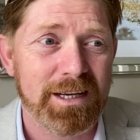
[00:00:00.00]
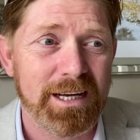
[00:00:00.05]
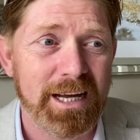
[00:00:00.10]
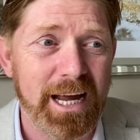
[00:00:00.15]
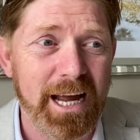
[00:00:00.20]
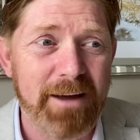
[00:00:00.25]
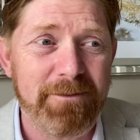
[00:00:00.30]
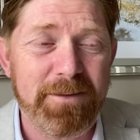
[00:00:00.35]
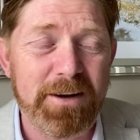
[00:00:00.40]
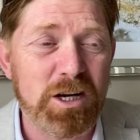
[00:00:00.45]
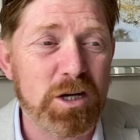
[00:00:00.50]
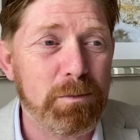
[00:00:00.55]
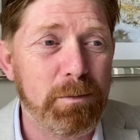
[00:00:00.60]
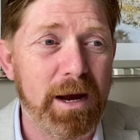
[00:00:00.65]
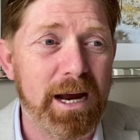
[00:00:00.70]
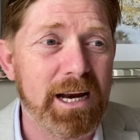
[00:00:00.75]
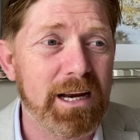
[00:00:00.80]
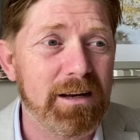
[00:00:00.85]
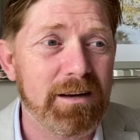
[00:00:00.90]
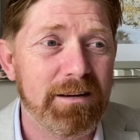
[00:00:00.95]
If he's
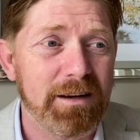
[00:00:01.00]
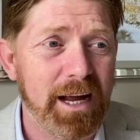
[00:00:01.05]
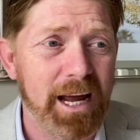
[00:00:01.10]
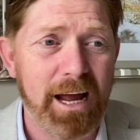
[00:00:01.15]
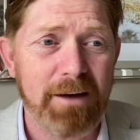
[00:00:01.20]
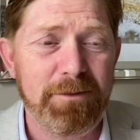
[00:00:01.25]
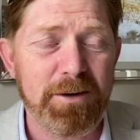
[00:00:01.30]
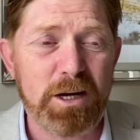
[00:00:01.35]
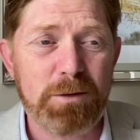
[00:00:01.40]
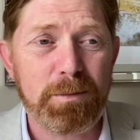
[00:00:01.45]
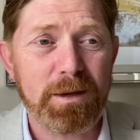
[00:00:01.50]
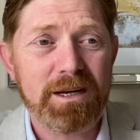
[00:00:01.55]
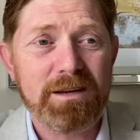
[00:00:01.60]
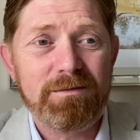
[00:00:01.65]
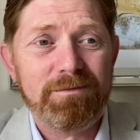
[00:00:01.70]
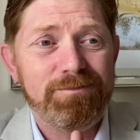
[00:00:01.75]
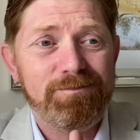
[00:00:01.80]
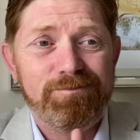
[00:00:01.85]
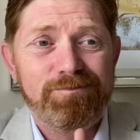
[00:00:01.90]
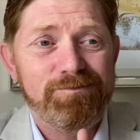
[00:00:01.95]
been,
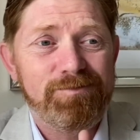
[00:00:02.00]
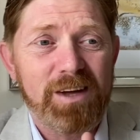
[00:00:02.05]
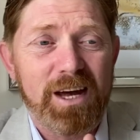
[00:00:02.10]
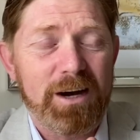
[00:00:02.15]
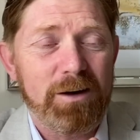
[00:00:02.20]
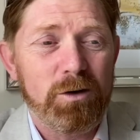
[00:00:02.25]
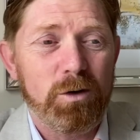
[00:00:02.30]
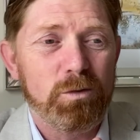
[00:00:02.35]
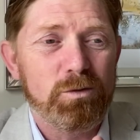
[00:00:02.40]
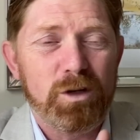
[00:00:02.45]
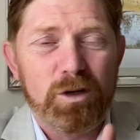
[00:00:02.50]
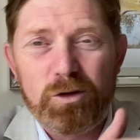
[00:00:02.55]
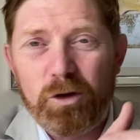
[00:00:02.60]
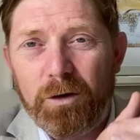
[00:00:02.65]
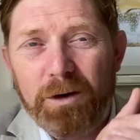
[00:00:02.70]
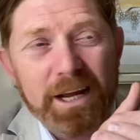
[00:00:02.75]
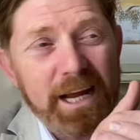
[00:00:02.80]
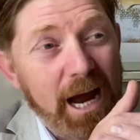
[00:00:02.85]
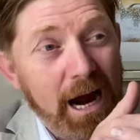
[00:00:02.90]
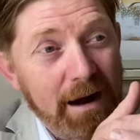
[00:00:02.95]
I don't know,
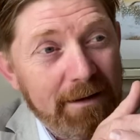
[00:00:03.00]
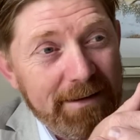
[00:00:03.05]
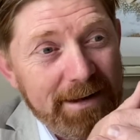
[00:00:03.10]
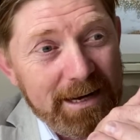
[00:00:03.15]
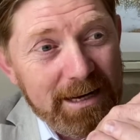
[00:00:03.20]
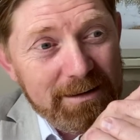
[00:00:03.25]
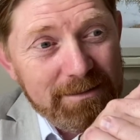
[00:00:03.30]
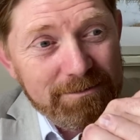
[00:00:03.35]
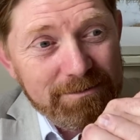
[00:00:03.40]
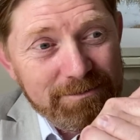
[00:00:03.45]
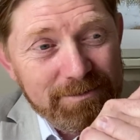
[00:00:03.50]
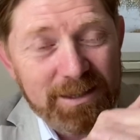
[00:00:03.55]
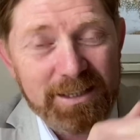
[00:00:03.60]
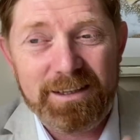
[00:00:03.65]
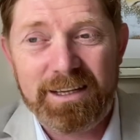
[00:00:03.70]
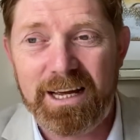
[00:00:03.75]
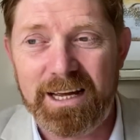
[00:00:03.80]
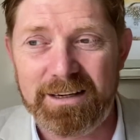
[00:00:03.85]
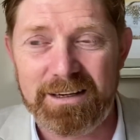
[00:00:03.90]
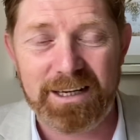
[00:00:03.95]
dirty Harry in it,
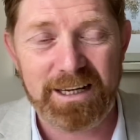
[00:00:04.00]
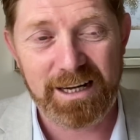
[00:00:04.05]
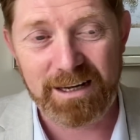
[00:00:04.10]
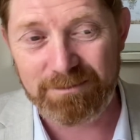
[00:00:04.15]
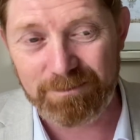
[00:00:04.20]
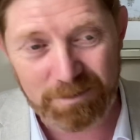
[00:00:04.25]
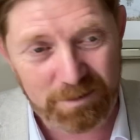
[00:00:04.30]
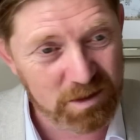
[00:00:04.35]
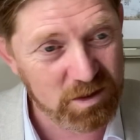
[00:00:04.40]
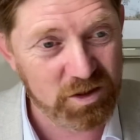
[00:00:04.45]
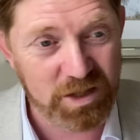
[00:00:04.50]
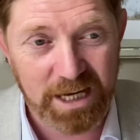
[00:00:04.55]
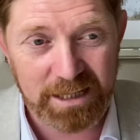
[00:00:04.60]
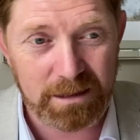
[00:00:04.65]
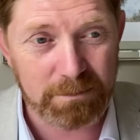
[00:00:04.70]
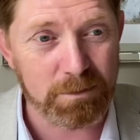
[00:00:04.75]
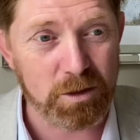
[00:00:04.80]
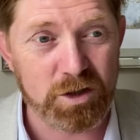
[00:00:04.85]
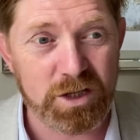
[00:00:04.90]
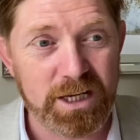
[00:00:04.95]
then send
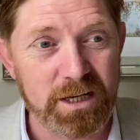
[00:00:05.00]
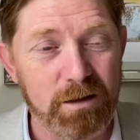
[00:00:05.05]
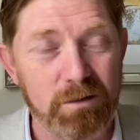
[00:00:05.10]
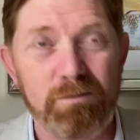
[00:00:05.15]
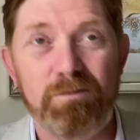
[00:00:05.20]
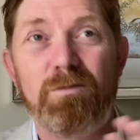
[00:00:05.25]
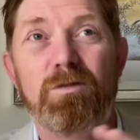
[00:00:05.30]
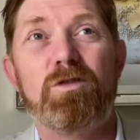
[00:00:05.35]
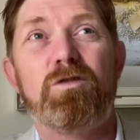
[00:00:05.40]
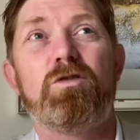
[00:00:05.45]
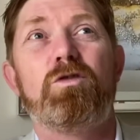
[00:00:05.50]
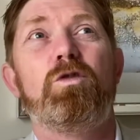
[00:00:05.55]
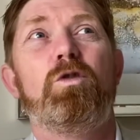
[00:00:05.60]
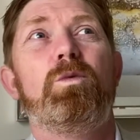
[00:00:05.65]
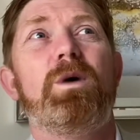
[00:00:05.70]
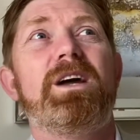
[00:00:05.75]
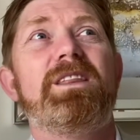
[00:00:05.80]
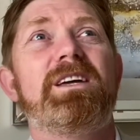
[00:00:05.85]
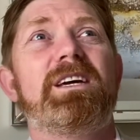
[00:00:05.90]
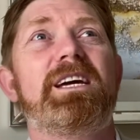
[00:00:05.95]
him to jail. Throw
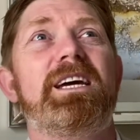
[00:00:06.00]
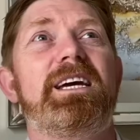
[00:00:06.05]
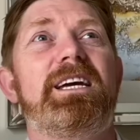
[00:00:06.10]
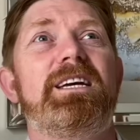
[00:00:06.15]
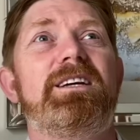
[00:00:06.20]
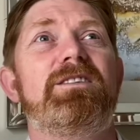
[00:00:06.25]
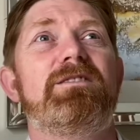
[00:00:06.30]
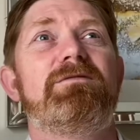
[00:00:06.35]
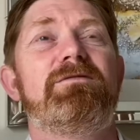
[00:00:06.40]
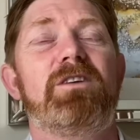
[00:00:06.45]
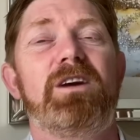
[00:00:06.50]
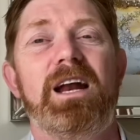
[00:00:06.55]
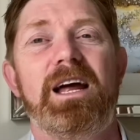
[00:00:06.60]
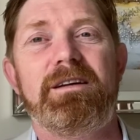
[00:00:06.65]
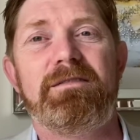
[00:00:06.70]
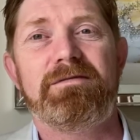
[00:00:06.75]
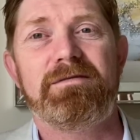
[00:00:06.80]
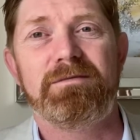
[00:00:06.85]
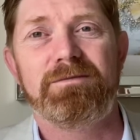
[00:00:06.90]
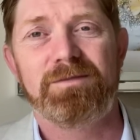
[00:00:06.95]
away the keys for
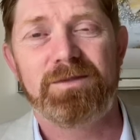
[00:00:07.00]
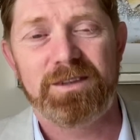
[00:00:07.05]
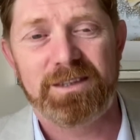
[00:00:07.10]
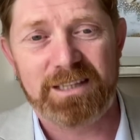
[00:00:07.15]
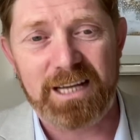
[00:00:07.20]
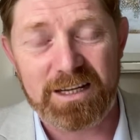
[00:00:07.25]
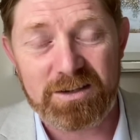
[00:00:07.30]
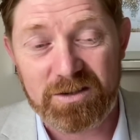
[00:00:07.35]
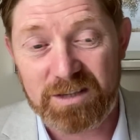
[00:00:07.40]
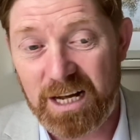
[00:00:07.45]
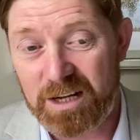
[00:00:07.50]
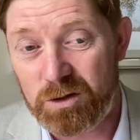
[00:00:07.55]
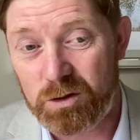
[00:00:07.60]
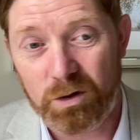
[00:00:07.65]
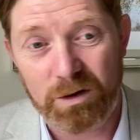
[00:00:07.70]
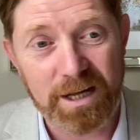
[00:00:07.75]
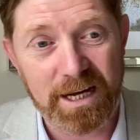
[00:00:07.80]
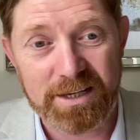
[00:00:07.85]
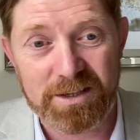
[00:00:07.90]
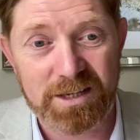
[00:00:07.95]
life. That's
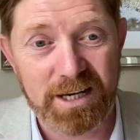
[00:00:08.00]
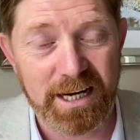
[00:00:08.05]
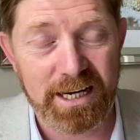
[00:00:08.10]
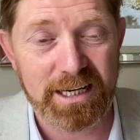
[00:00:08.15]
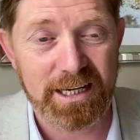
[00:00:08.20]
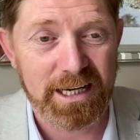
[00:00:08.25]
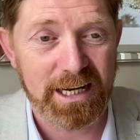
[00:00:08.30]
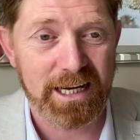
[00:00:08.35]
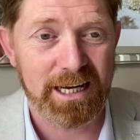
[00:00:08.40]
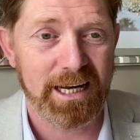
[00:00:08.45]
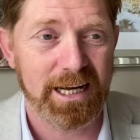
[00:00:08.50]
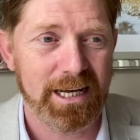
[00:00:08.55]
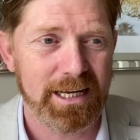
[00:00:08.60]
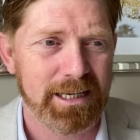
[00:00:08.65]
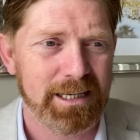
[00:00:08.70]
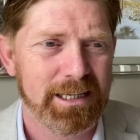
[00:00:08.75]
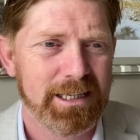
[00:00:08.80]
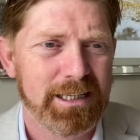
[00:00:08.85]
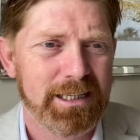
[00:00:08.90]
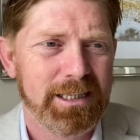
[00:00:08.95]
all I say.
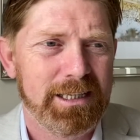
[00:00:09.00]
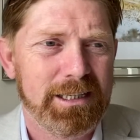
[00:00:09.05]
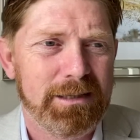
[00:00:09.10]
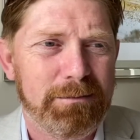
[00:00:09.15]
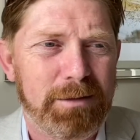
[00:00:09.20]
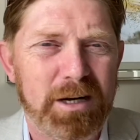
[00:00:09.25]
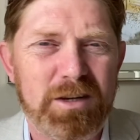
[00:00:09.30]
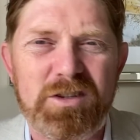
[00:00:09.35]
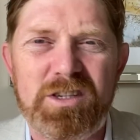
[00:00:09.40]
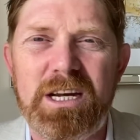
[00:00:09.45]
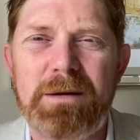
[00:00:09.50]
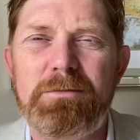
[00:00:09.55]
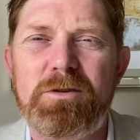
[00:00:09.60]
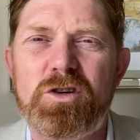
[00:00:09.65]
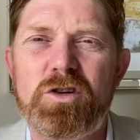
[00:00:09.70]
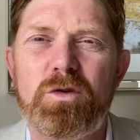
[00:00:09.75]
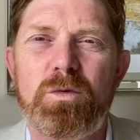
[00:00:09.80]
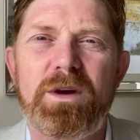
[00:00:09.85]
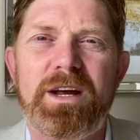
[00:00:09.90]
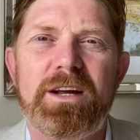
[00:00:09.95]
But it seems
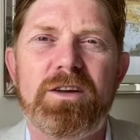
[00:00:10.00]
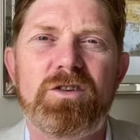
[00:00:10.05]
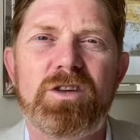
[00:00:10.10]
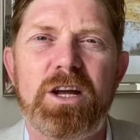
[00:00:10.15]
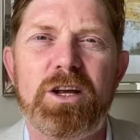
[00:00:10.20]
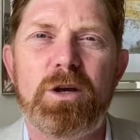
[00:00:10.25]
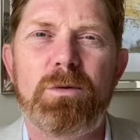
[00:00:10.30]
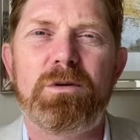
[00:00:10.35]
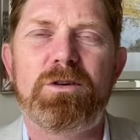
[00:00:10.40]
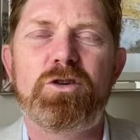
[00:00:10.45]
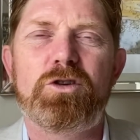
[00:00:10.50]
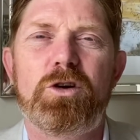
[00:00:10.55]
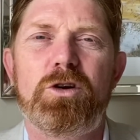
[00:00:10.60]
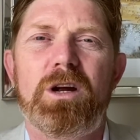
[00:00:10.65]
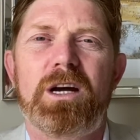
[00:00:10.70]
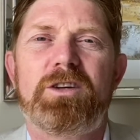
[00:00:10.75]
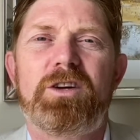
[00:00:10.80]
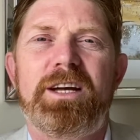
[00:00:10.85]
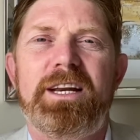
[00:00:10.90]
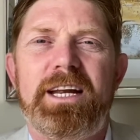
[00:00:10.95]
strange that you would shoot a
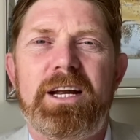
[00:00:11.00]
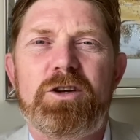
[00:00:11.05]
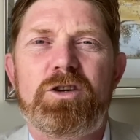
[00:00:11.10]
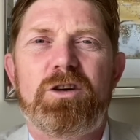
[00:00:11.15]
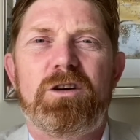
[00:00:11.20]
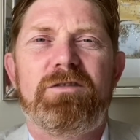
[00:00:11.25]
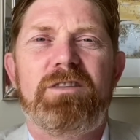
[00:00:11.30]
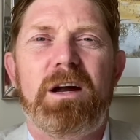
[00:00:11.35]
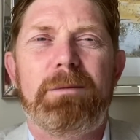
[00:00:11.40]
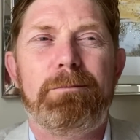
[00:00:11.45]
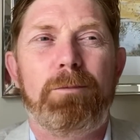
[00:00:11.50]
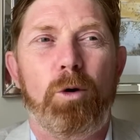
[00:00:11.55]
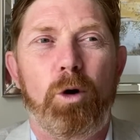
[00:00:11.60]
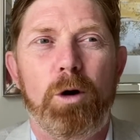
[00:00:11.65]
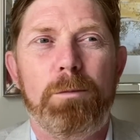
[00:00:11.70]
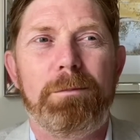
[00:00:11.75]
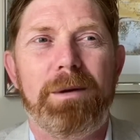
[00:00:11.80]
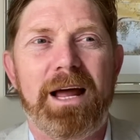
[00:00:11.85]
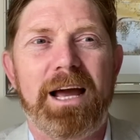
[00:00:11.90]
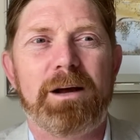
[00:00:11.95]
teenager at
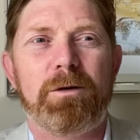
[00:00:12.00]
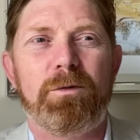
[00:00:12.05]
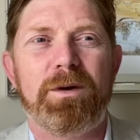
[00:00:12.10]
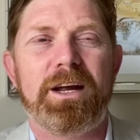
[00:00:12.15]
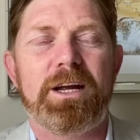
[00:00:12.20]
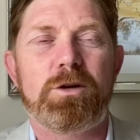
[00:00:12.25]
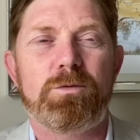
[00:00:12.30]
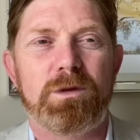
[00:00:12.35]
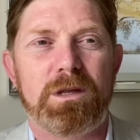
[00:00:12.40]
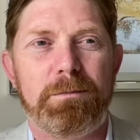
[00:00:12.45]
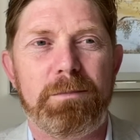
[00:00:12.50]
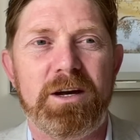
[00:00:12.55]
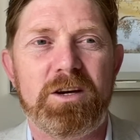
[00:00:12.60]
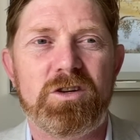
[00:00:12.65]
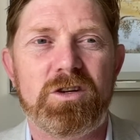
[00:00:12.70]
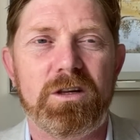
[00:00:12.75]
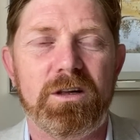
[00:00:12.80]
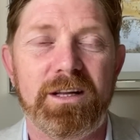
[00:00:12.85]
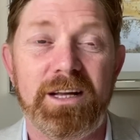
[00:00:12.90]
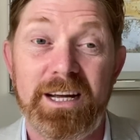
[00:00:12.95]
point blank range with a
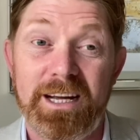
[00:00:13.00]
pistol